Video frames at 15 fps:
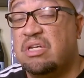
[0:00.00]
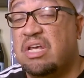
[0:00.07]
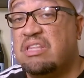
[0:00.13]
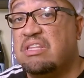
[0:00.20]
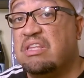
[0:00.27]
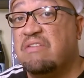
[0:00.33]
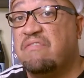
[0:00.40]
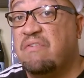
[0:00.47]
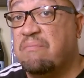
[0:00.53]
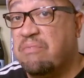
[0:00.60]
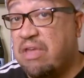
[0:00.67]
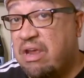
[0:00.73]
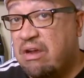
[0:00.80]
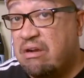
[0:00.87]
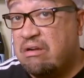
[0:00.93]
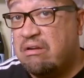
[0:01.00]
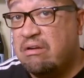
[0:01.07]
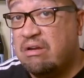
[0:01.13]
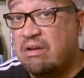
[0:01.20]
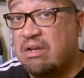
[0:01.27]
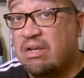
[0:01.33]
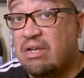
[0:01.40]
And then from
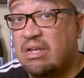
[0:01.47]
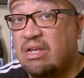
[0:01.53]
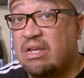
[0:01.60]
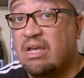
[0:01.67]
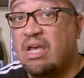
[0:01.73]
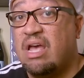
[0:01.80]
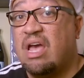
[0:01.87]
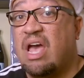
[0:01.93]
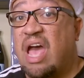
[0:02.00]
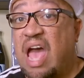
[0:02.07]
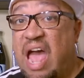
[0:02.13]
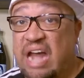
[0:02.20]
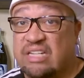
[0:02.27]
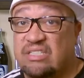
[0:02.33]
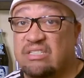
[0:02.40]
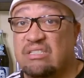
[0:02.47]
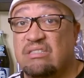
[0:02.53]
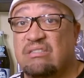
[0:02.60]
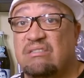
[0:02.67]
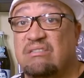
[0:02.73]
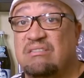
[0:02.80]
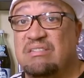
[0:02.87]
there,
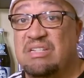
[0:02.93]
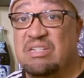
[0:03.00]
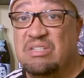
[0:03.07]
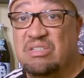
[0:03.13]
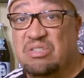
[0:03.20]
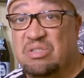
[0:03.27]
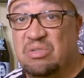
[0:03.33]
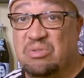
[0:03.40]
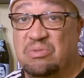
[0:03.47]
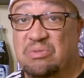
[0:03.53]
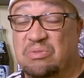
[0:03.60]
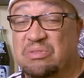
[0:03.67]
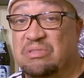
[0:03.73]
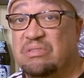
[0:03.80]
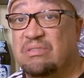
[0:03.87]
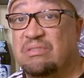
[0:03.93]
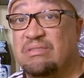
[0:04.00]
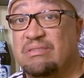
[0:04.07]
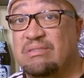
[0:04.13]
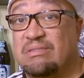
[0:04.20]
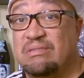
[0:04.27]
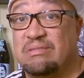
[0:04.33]
action ensues.
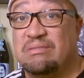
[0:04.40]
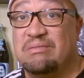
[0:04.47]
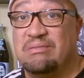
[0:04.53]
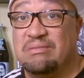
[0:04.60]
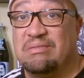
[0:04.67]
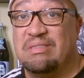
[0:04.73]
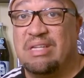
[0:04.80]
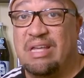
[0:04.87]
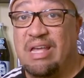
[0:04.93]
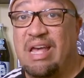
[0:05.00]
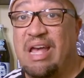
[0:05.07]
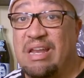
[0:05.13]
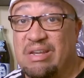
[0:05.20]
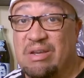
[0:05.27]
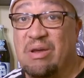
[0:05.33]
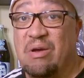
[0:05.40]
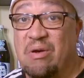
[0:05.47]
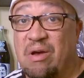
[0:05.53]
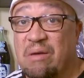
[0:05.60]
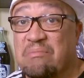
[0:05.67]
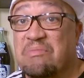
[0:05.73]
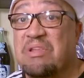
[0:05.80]
I
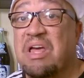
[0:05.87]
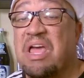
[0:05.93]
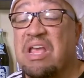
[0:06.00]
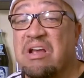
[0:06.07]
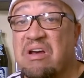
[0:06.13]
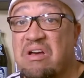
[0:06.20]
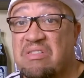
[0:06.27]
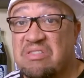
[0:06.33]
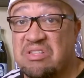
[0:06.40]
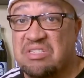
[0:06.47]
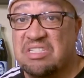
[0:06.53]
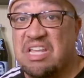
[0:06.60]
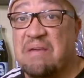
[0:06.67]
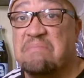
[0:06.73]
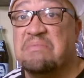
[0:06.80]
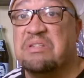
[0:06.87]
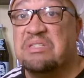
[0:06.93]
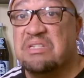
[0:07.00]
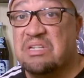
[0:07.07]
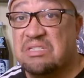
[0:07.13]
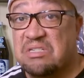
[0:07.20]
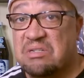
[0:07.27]
know, I'm laying on the
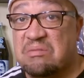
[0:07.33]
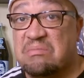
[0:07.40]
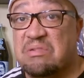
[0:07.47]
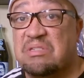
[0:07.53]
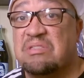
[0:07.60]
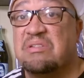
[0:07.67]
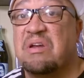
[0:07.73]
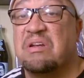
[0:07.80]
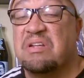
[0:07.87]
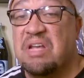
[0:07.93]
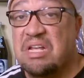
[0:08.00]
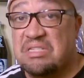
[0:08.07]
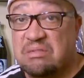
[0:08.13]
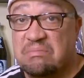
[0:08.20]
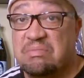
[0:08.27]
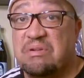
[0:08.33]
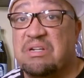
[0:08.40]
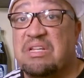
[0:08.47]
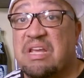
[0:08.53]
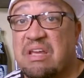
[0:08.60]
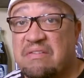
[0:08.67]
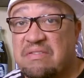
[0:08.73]
skepticism and sarcasm
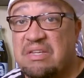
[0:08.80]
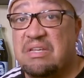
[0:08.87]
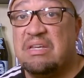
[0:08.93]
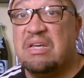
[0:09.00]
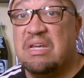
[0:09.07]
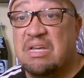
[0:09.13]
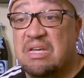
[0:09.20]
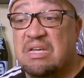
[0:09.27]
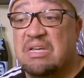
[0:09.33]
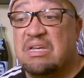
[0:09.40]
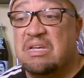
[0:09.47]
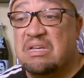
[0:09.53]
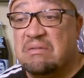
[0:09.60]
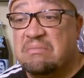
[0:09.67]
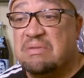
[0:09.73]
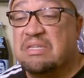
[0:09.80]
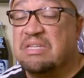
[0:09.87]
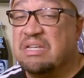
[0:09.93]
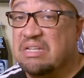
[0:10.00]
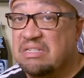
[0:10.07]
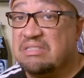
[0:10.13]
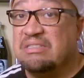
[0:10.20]
pretty heavy
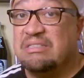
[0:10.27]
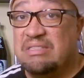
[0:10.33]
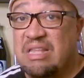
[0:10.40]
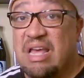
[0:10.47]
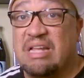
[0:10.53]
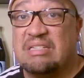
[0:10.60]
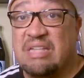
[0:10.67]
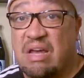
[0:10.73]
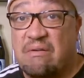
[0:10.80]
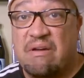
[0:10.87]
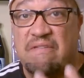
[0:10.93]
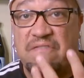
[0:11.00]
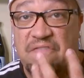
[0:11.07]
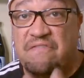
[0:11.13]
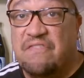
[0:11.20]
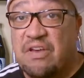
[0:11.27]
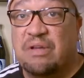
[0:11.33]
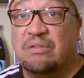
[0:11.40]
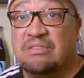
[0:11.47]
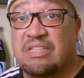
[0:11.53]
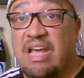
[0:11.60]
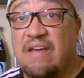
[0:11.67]
because that's how I
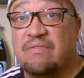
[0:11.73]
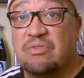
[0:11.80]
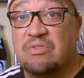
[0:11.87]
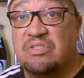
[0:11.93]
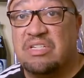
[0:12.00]
felt after